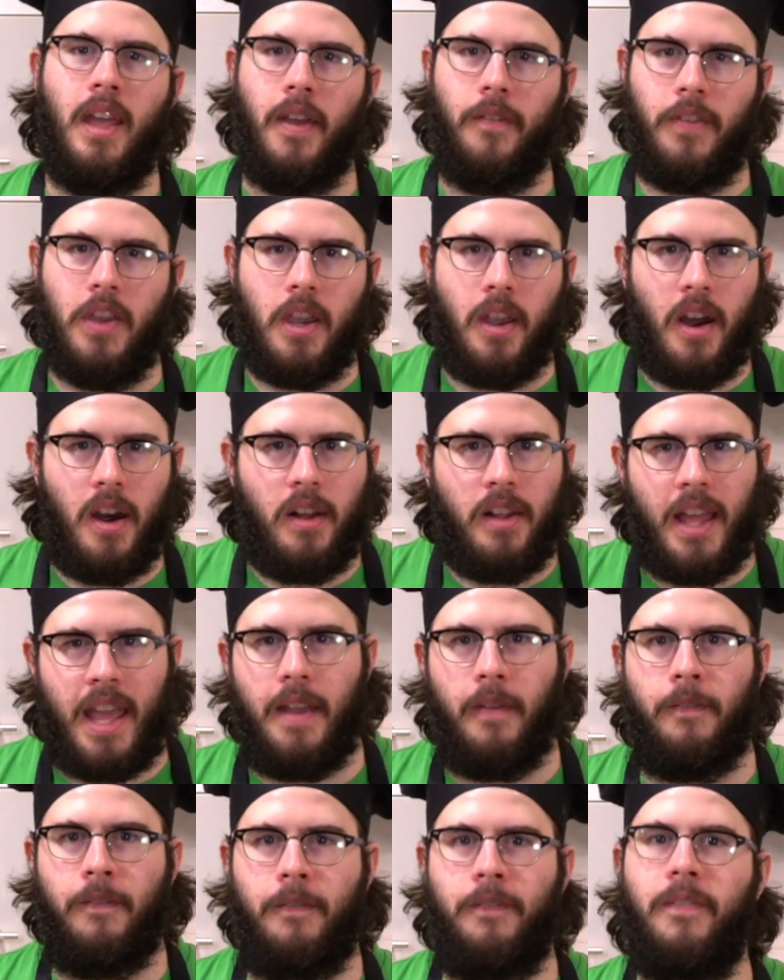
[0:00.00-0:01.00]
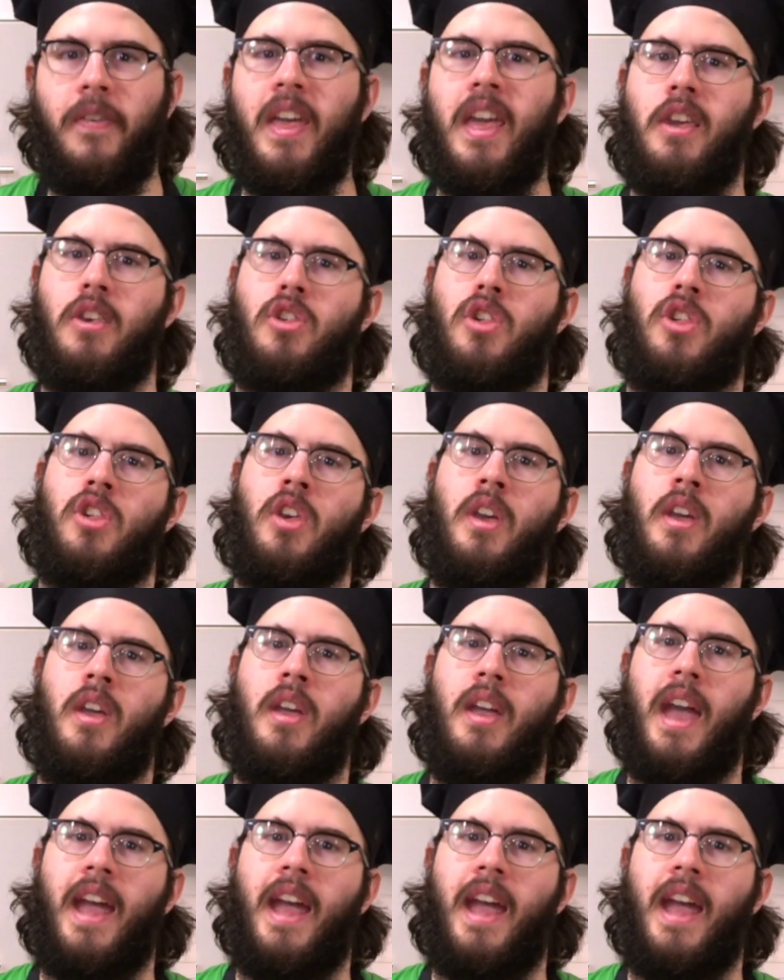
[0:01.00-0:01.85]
If you call a fish,